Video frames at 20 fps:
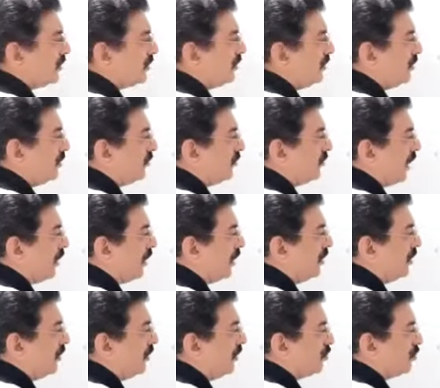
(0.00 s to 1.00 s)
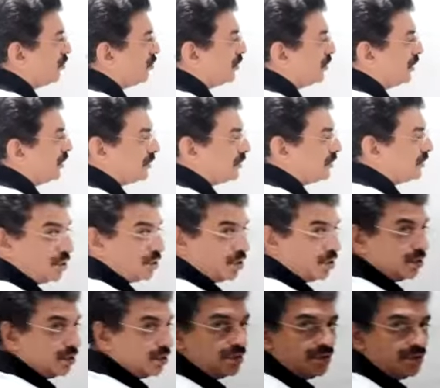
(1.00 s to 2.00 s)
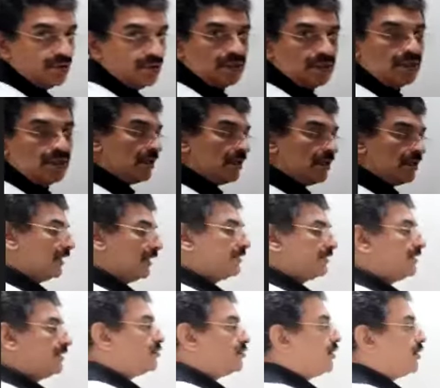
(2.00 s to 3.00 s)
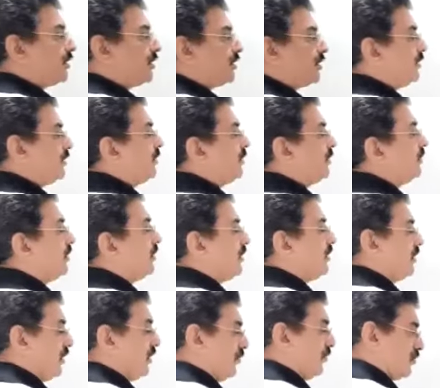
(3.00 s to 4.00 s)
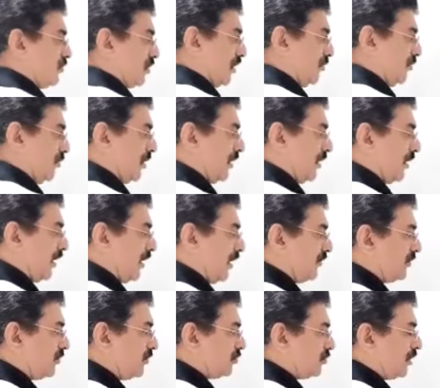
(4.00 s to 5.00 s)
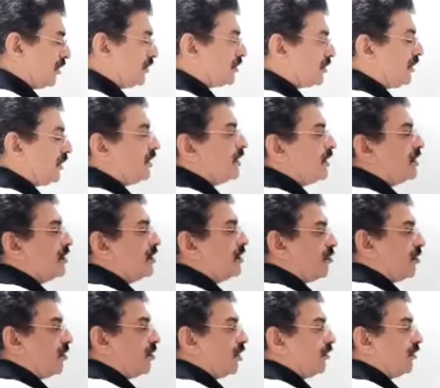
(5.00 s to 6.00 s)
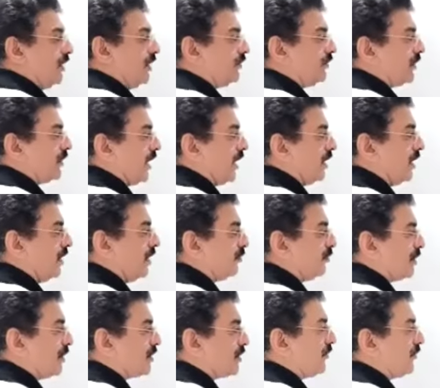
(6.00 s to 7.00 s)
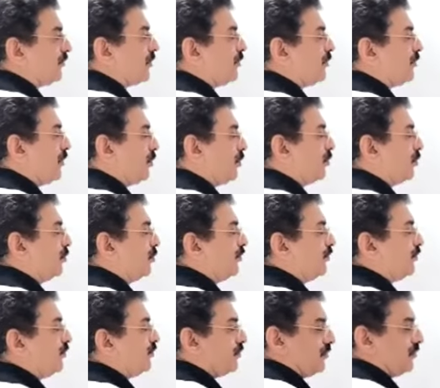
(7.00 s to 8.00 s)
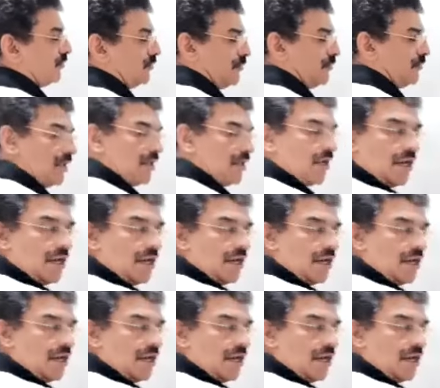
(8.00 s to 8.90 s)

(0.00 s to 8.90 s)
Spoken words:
this angle in quadrant 3. No. X in quadrant 3 means if terminal ray is in quadrant 3, always angle is measured from 0. Angle is